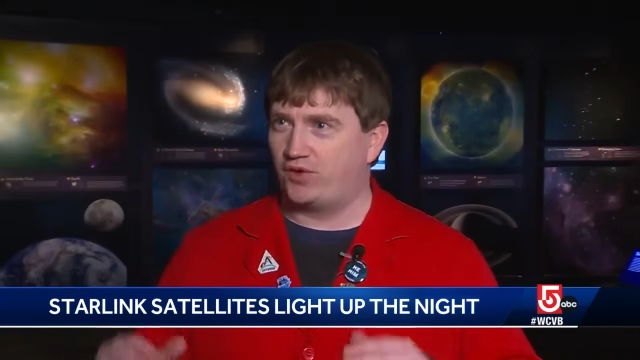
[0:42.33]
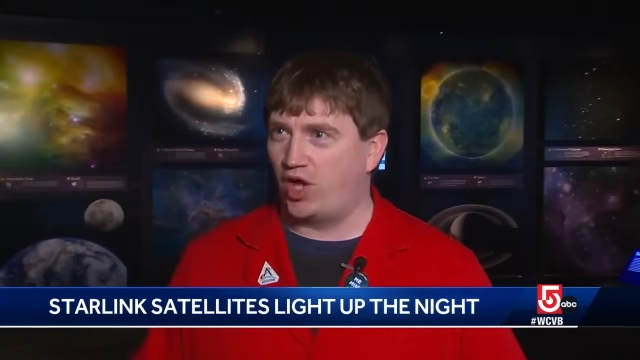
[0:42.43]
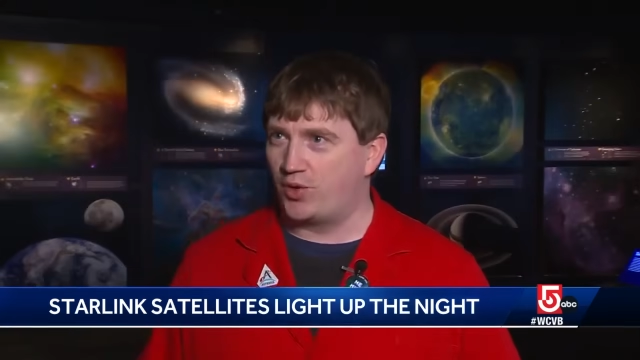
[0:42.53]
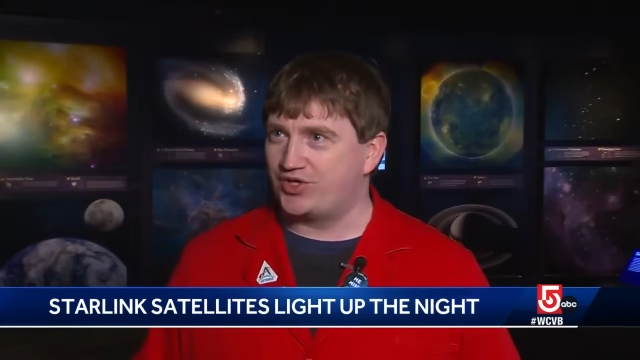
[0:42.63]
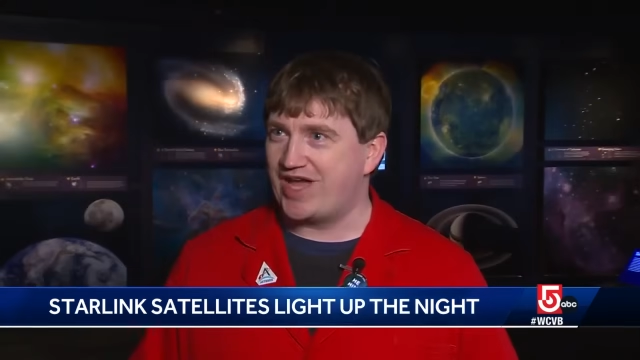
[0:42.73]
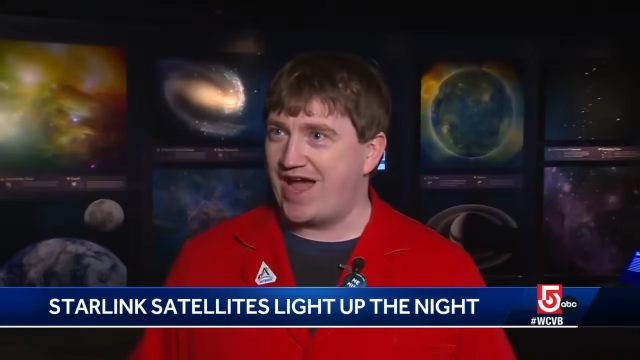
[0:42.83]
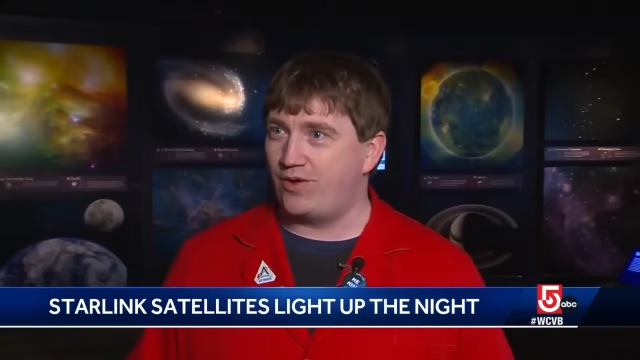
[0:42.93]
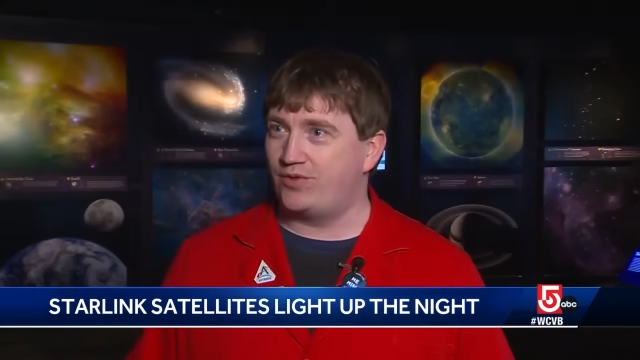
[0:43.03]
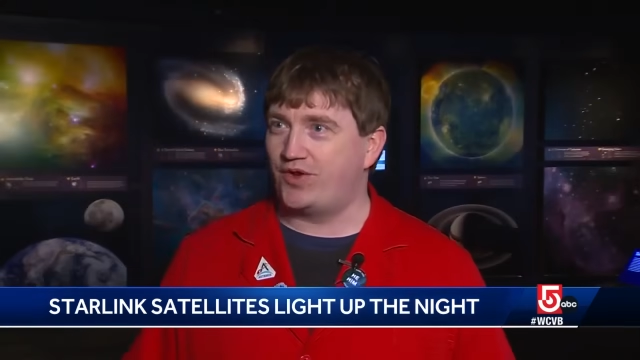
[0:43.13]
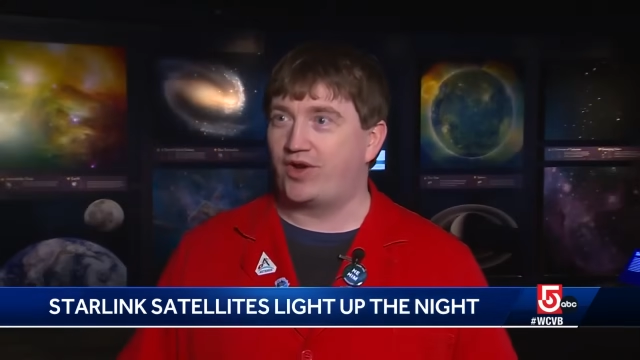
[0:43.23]
they're lower
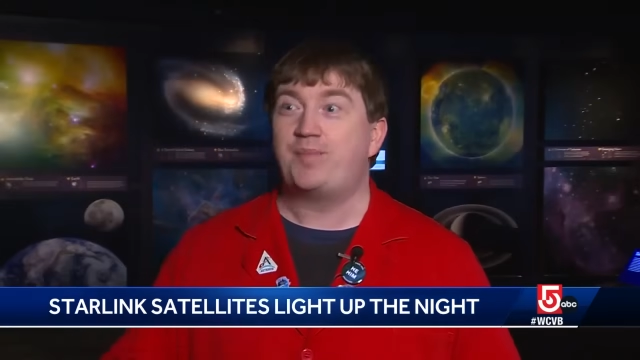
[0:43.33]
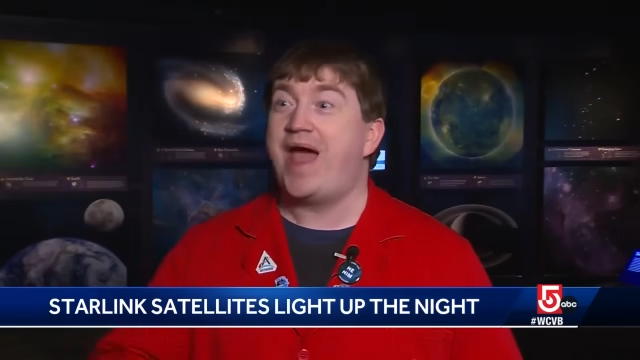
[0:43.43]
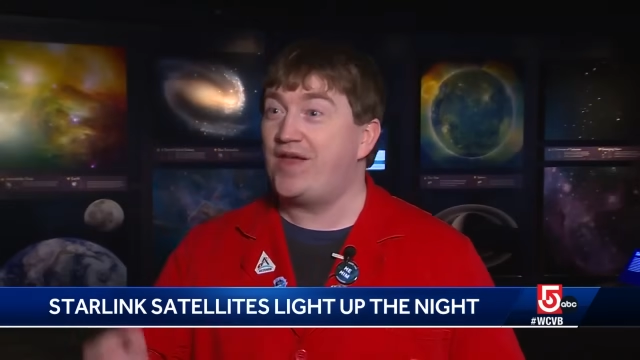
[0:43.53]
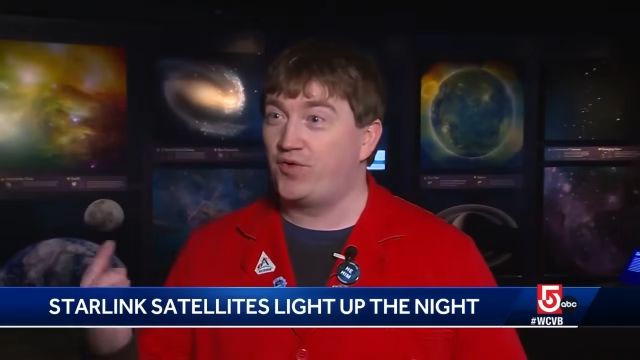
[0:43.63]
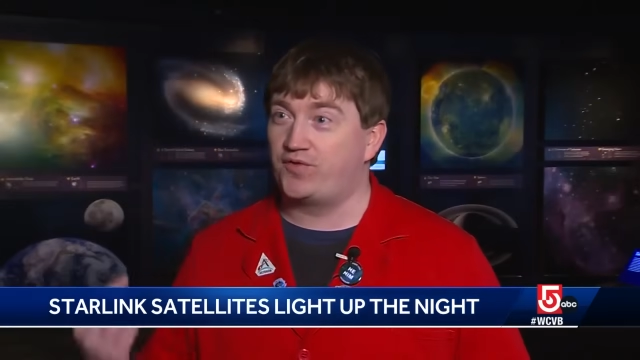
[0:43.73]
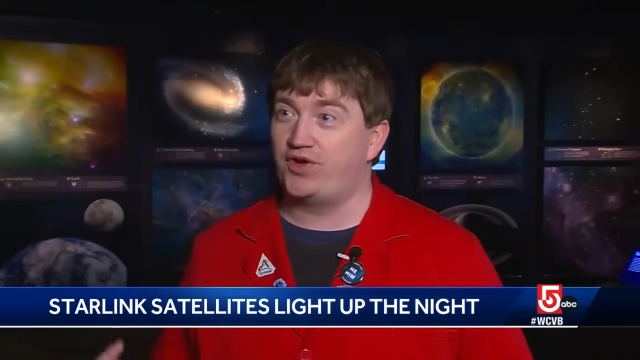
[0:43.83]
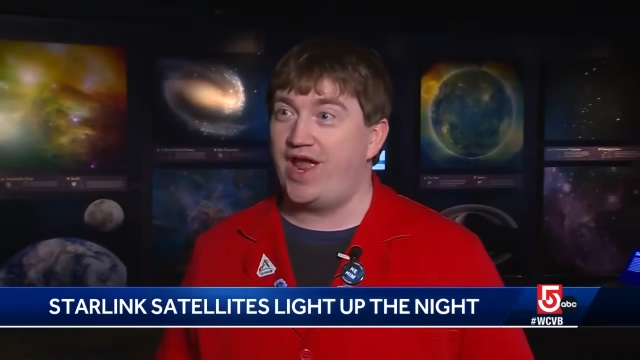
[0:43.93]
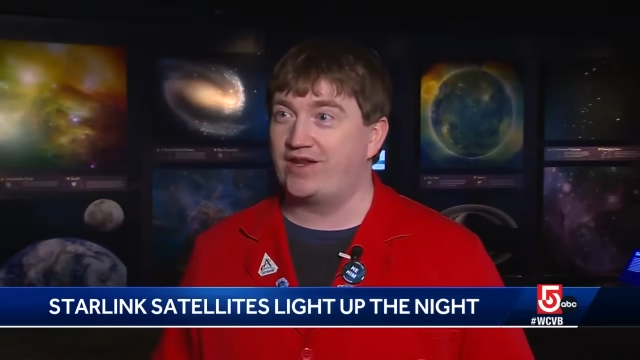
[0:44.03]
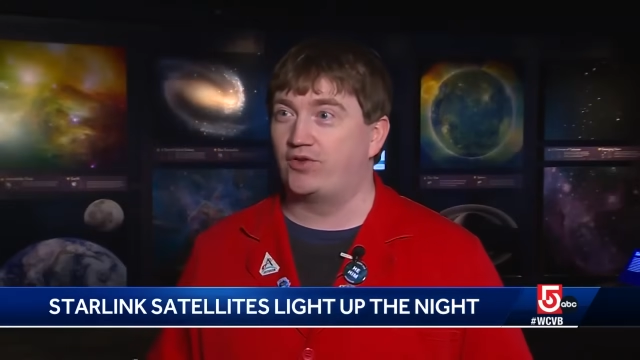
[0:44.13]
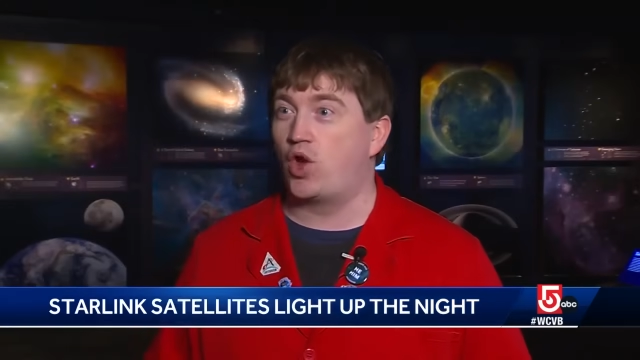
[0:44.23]
down, they're going to pass over your head